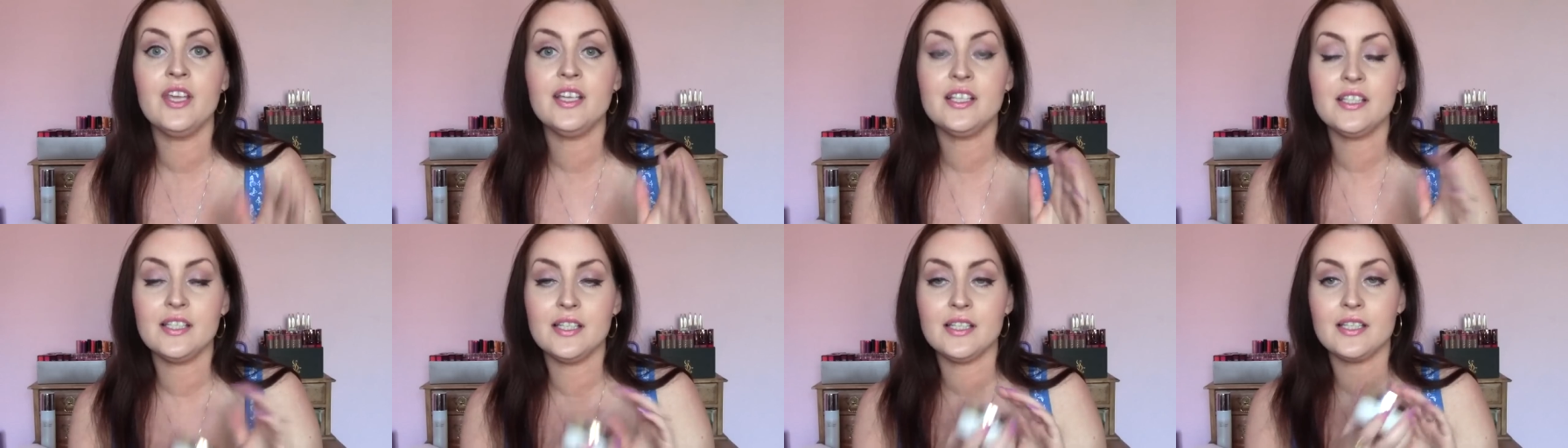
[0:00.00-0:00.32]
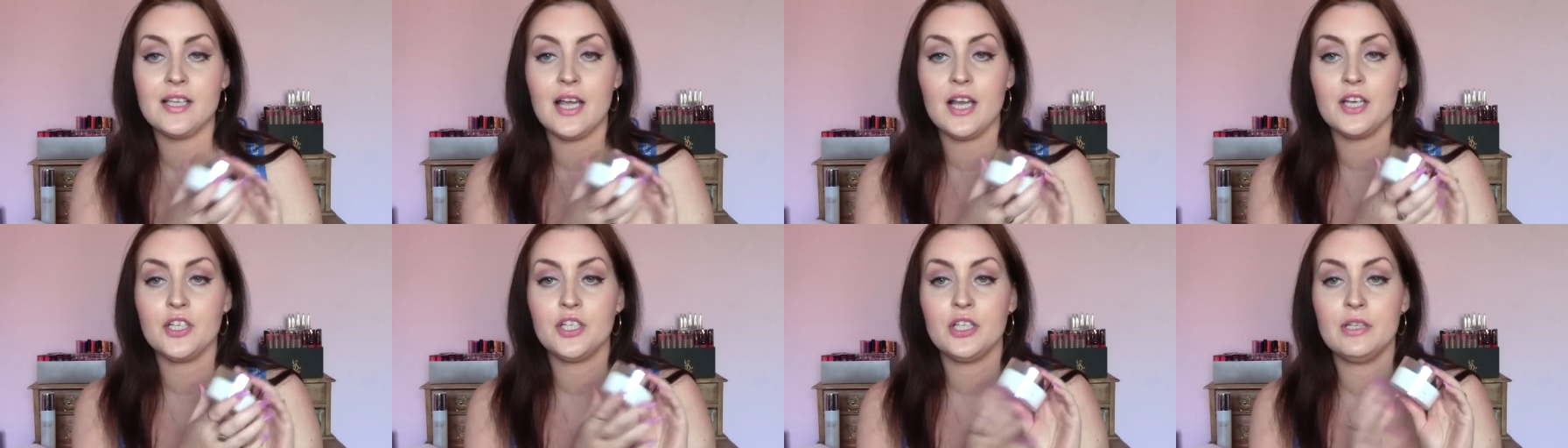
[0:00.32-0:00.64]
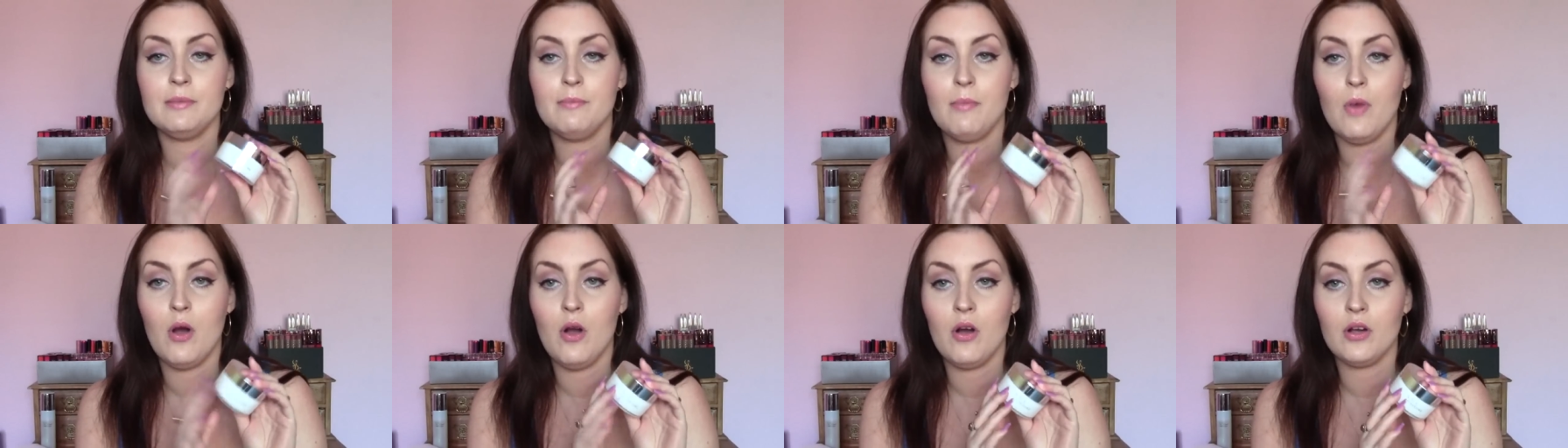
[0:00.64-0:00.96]
this is
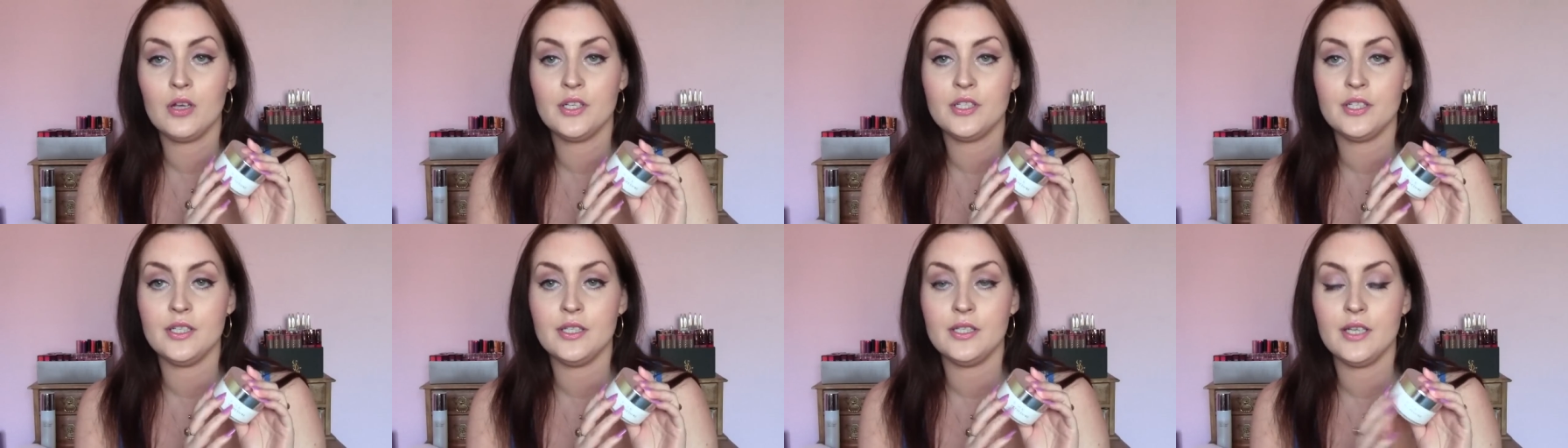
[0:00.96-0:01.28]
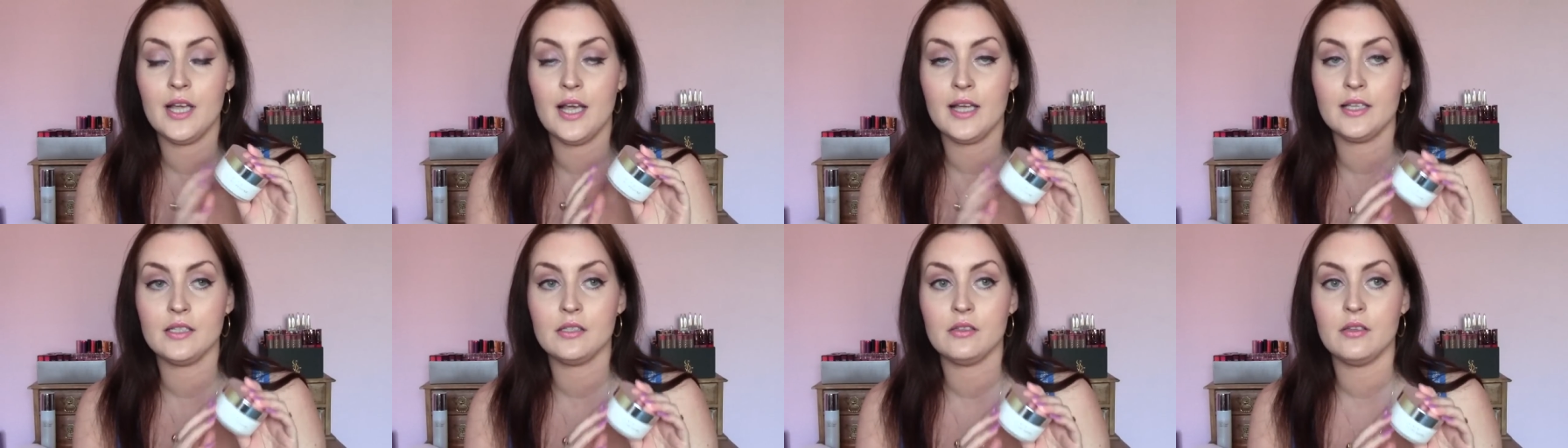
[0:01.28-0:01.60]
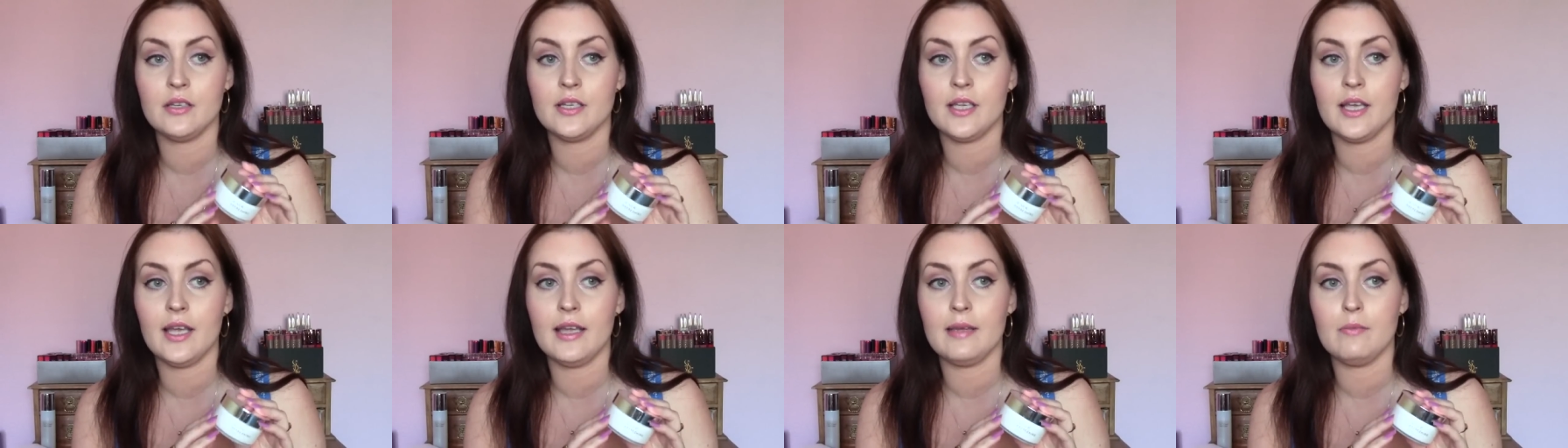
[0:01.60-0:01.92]
actually marketed as
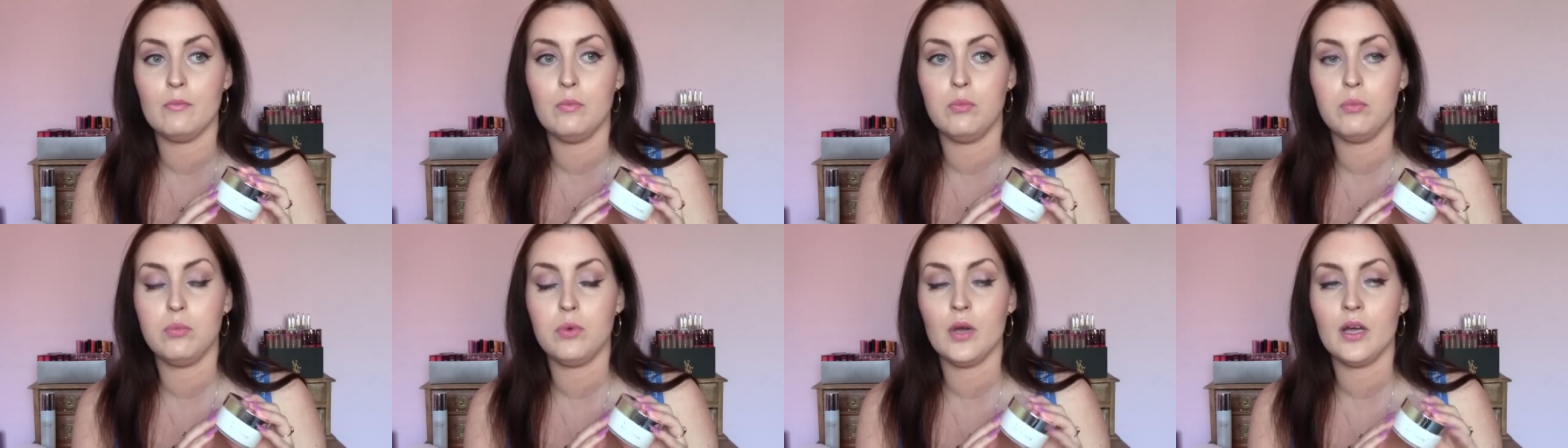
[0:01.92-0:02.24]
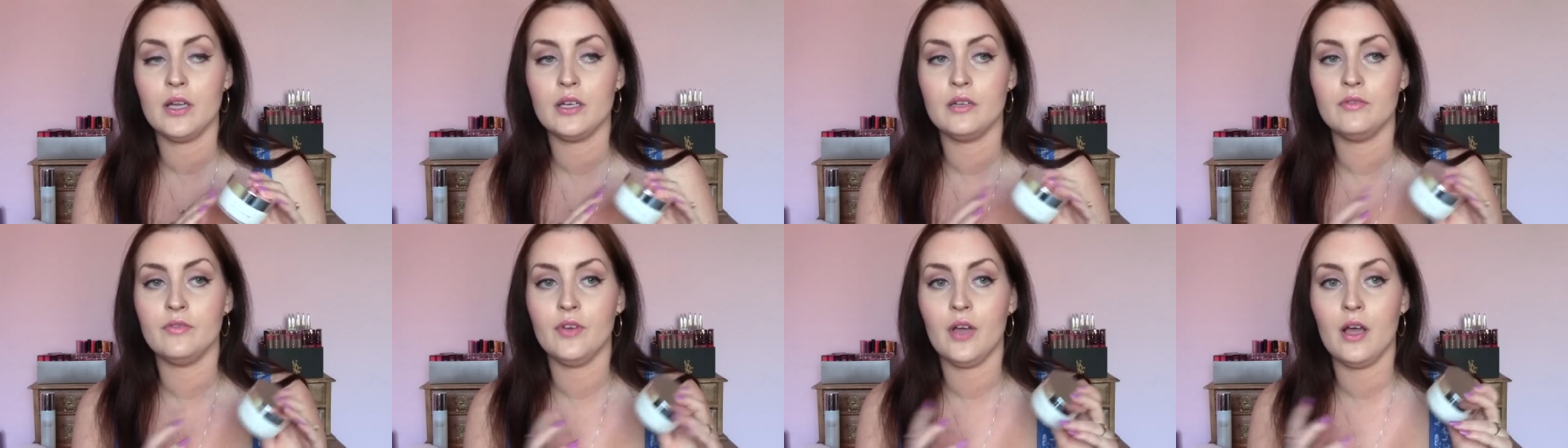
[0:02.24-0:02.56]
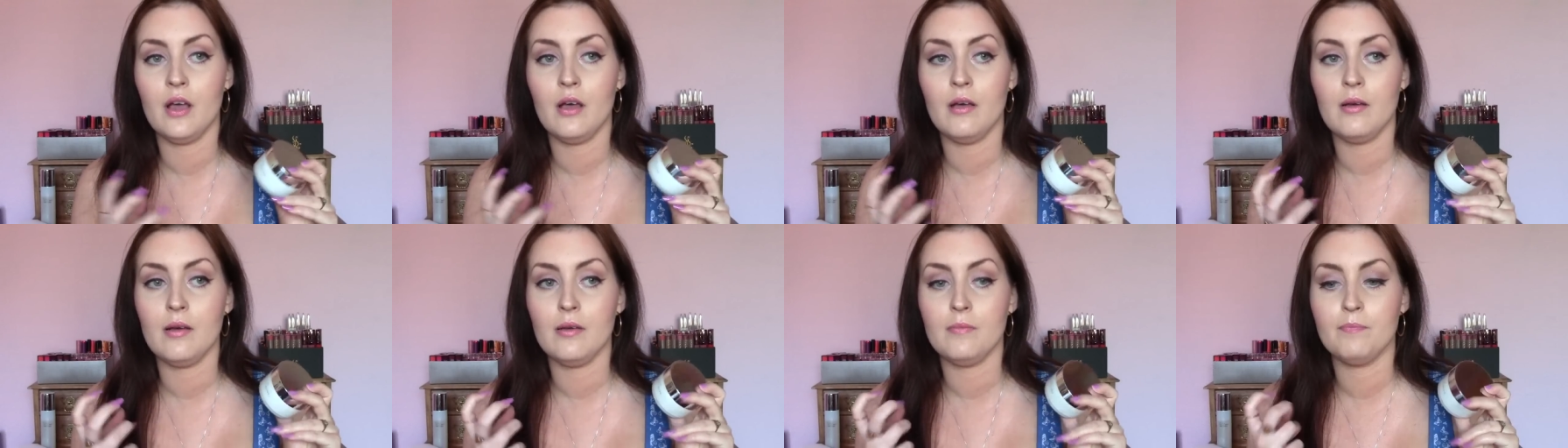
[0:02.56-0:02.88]
like a kind of
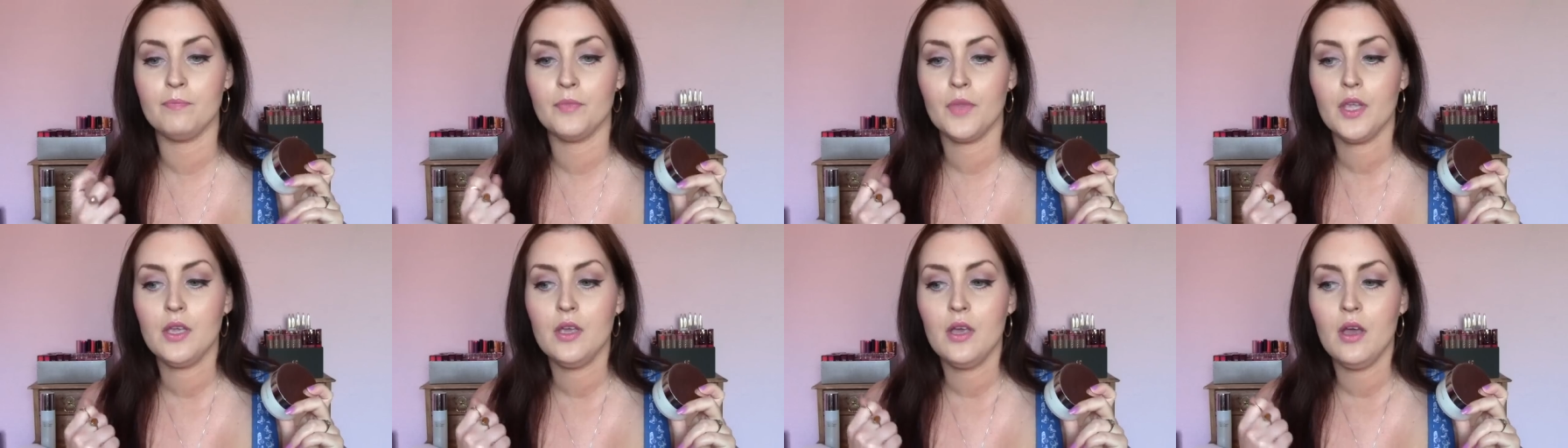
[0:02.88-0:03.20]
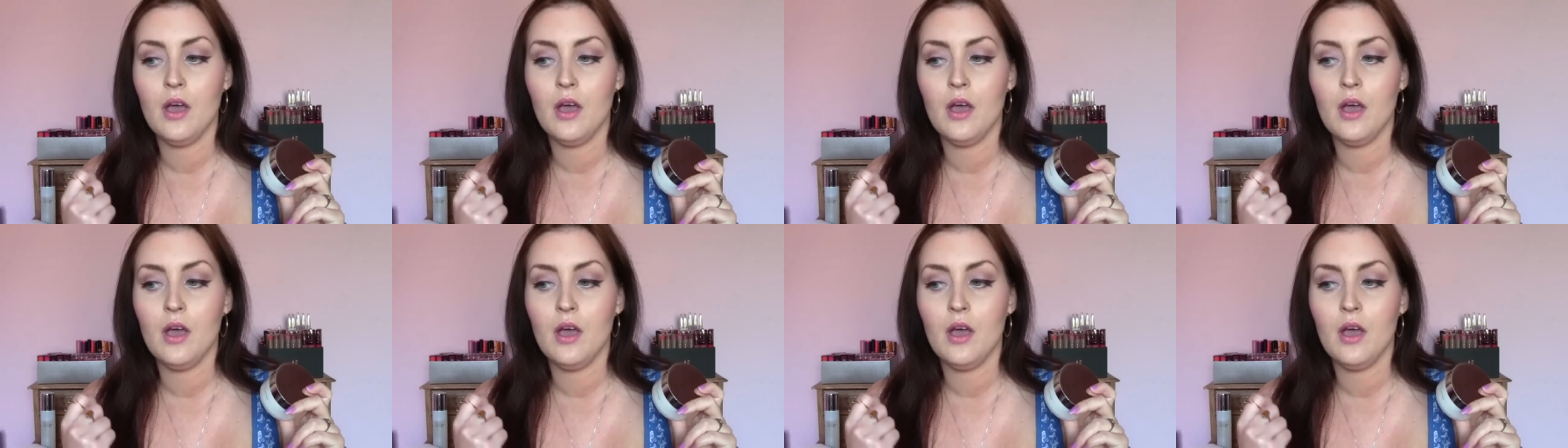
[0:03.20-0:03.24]
um,